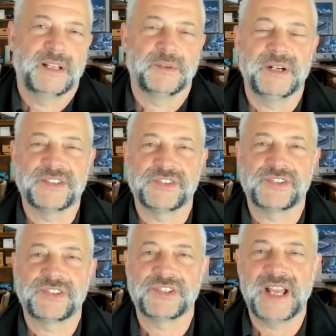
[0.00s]
Otherwise,
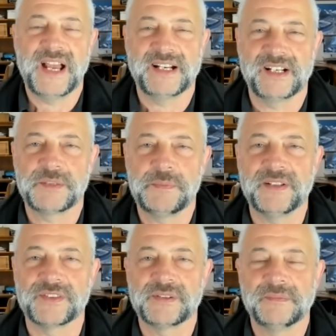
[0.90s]
it's just added
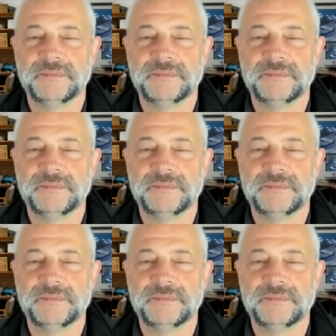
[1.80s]
expense.